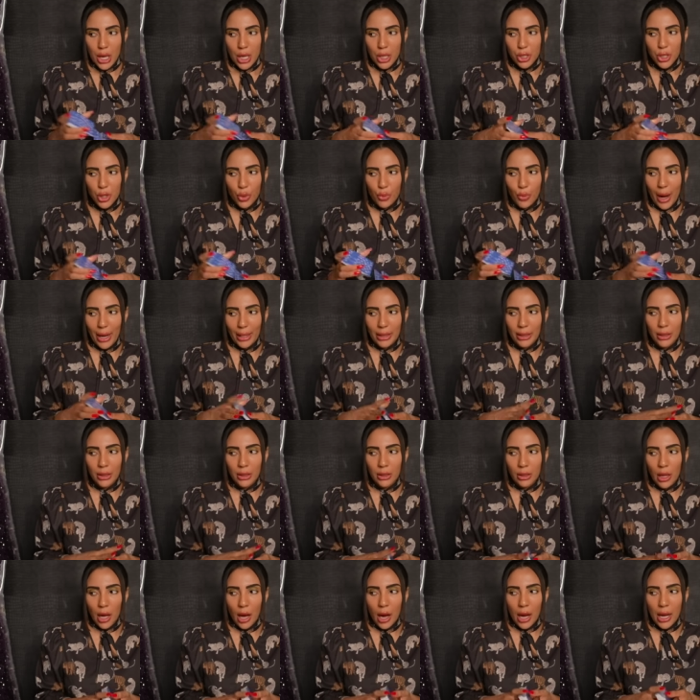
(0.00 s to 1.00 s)
to
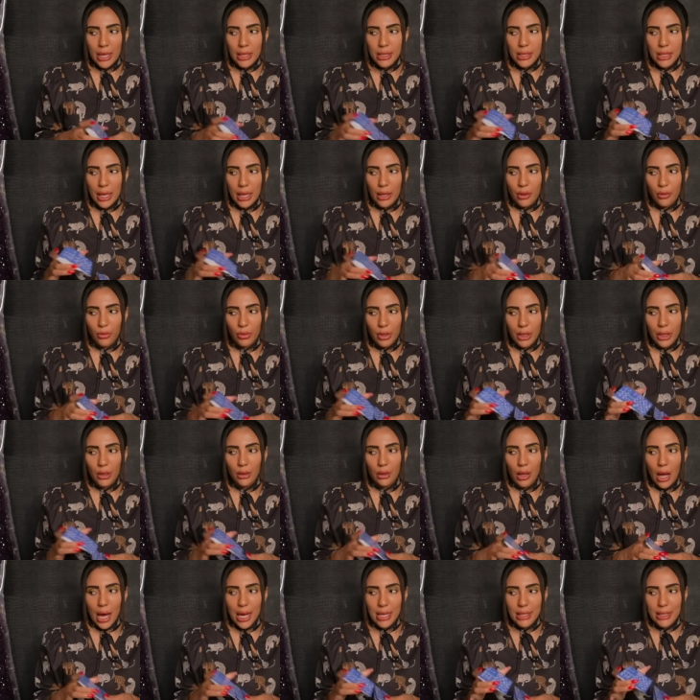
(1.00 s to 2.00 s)
recognize and
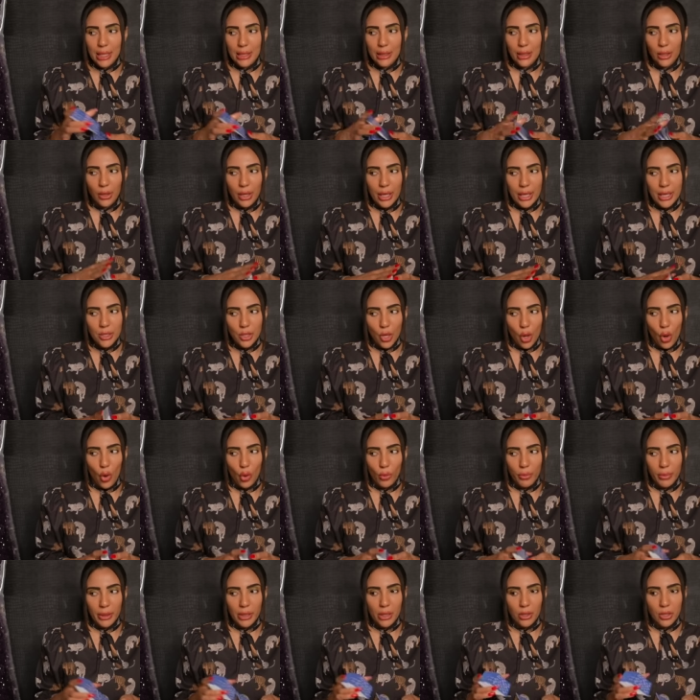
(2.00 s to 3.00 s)
realize that there is
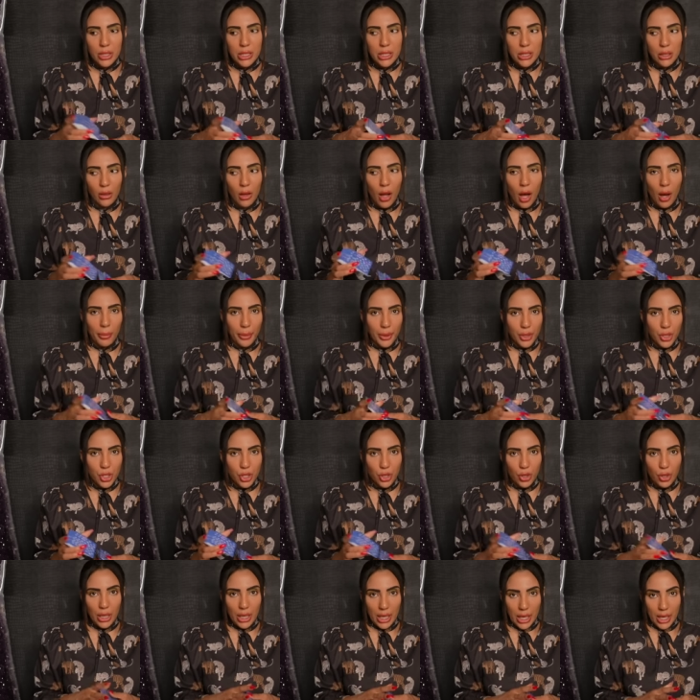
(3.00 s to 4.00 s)
hope and there's still
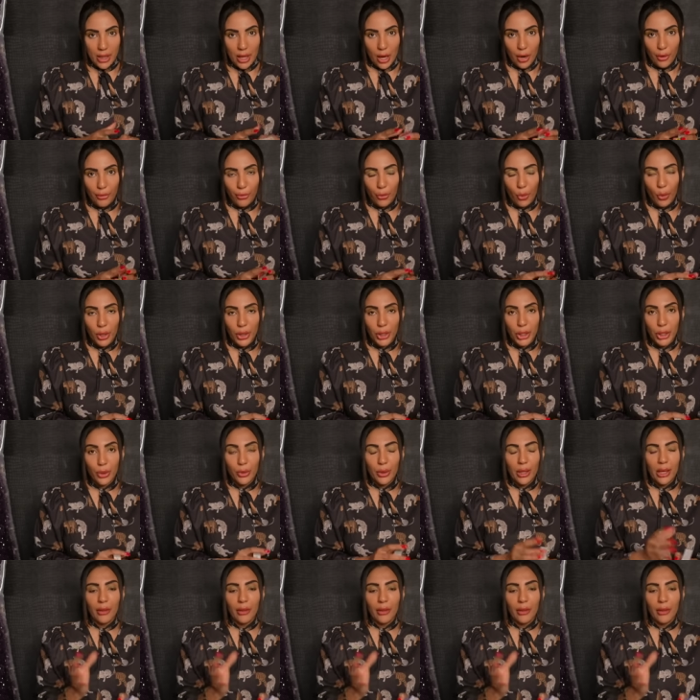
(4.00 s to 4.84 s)
opportunity there for you,